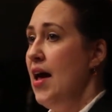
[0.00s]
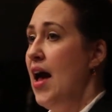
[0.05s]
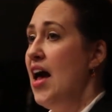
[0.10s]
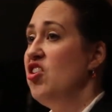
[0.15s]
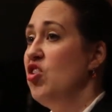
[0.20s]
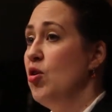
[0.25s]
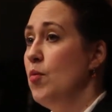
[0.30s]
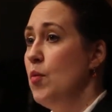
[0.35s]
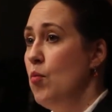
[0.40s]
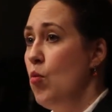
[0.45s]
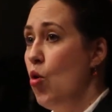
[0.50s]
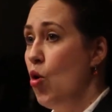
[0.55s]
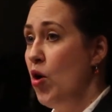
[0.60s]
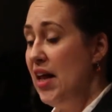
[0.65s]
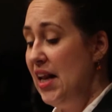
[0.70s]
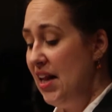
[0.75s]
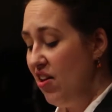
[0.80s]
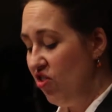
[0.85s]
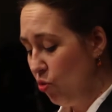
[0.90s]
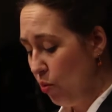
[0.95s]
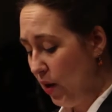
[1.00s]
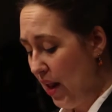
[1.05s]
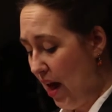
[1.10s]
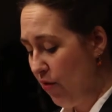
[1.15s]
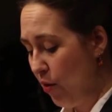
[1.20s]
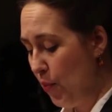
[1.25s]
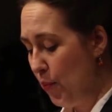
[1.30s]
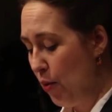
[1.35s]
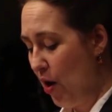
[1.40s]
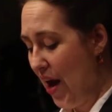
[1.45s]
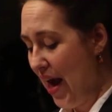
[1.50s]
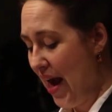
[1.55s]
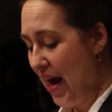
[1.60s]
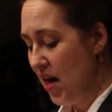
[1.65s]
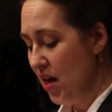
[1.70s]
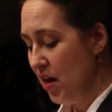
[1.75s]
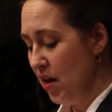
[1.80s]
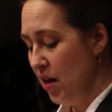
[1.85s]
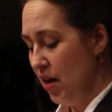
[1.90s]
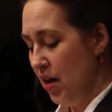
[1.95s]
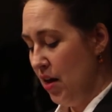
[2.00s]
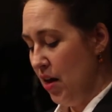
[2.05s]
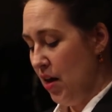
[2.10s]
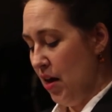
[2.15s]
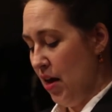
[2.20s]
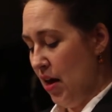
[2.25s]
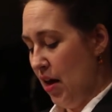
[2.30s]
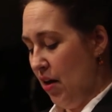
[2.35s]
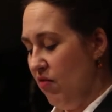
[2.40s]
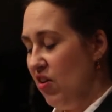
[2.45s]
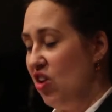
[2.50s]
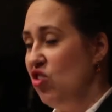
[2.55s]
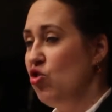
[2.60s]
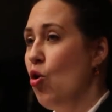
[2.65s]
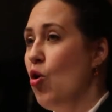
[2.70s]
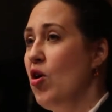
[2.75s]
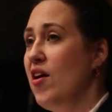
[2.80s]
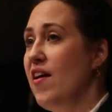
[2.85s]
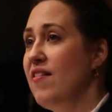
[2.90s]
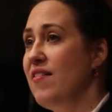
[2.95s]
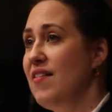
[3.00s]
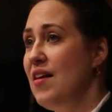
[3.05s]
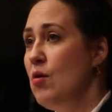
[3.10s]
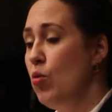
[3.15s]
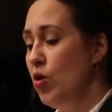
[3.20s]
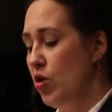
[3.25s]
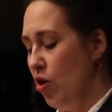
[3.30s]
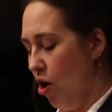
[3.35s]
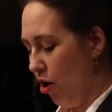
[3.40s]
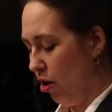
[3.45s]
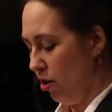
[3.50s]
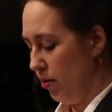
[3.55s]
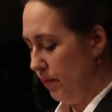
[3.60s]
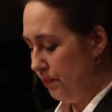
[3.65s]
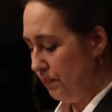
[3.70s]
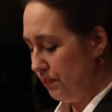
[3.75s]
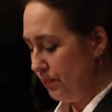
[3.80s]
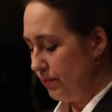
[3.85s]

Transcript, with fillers: And your memorialist will ever pray, Victoria C. Woodhull,